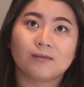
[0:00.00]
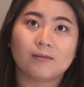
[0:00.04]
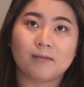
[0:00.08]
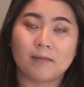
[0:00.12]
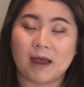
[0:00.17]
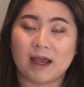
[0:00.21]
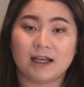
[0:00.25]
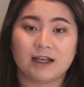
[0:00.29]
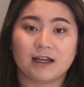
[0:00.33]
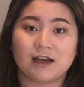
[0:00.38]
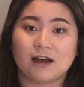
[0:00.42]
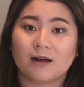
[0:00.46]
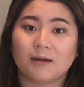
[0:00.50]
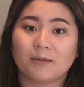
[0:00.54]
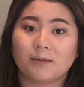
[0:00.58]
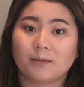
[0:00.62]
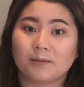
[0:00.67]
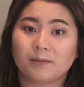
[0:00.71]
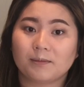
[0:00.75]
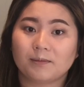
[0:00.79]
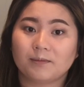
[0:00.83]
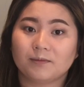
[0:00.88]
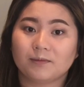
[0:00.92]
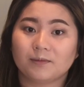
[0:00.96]
makeup
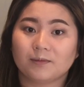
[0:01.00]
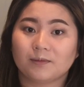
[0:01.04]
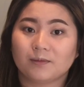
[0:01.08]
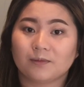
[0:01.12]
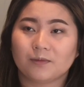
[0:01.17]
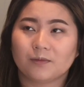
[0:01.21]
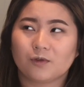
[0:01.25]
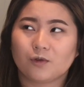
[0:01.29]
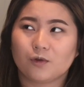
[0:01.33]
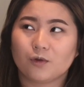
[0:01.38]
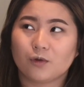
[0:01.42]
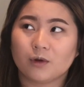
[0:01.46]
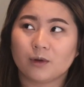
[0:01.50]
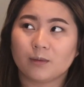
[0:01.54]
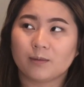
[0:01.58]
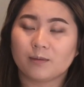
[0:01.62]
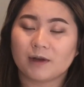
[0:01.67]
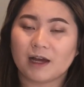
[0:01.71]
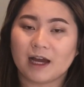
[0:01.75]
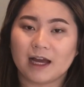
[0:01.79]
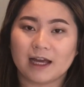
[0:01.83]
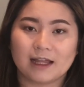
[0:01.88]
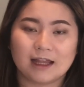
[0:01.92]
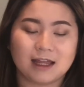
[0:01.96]

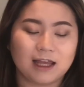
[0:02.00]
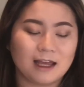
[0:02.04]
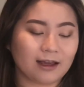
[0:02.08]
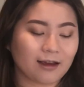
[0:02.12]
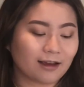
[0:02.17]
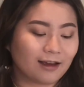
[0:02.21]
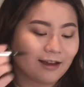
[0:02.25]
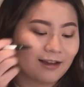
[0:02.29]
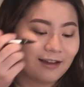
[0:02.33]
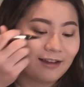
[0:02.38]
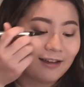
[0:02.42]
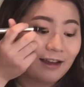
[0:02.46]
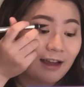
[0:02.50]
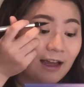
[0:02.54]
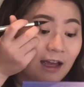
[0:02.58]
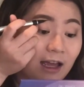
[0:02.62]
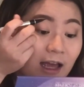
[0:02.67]
group, I think.